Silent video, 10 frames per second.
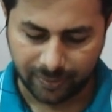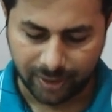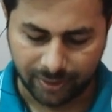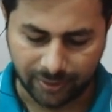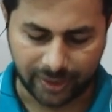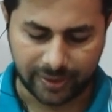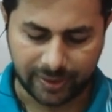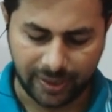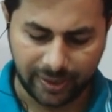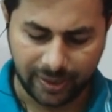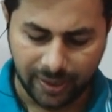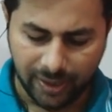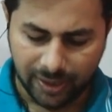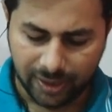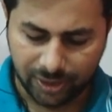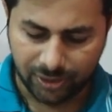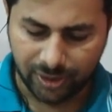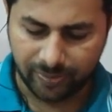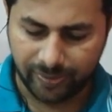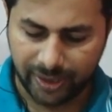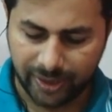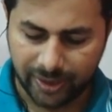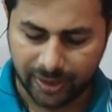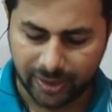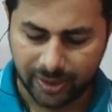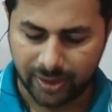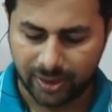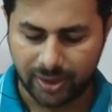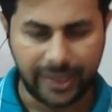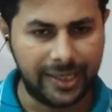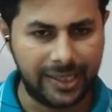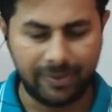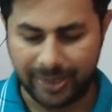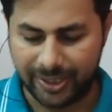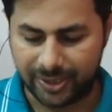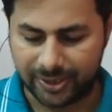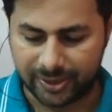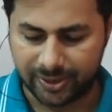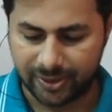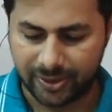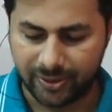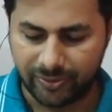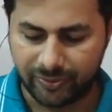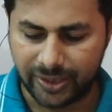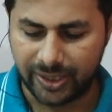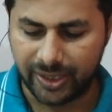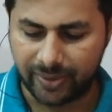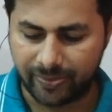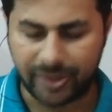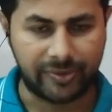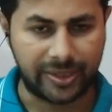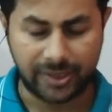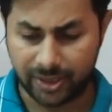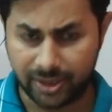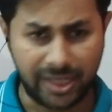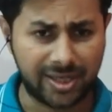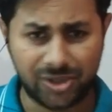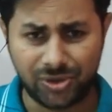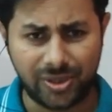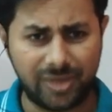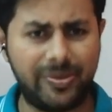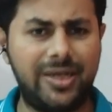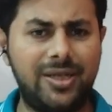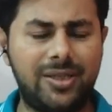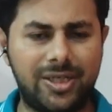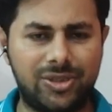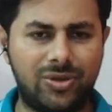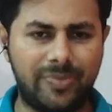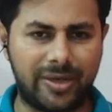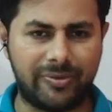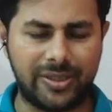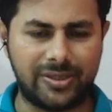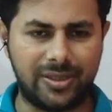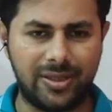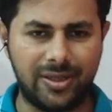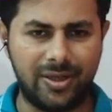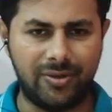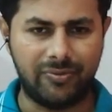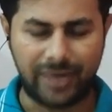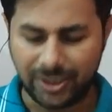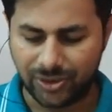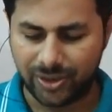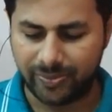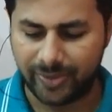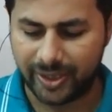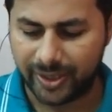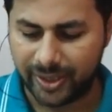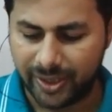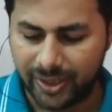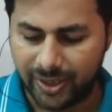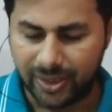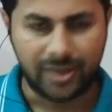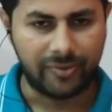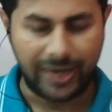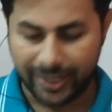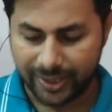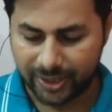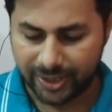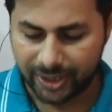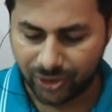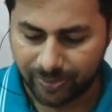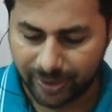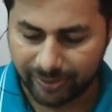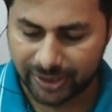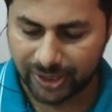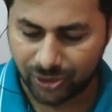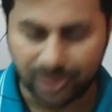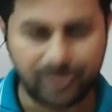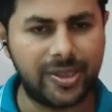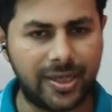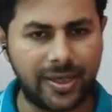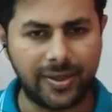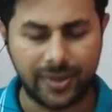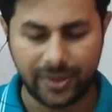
Okay, then there shouldn't be any dependence with the frequency. There shouldn't be any threshold frequency. Why shouldn't be? Why the threshold frequency shouldn't be there?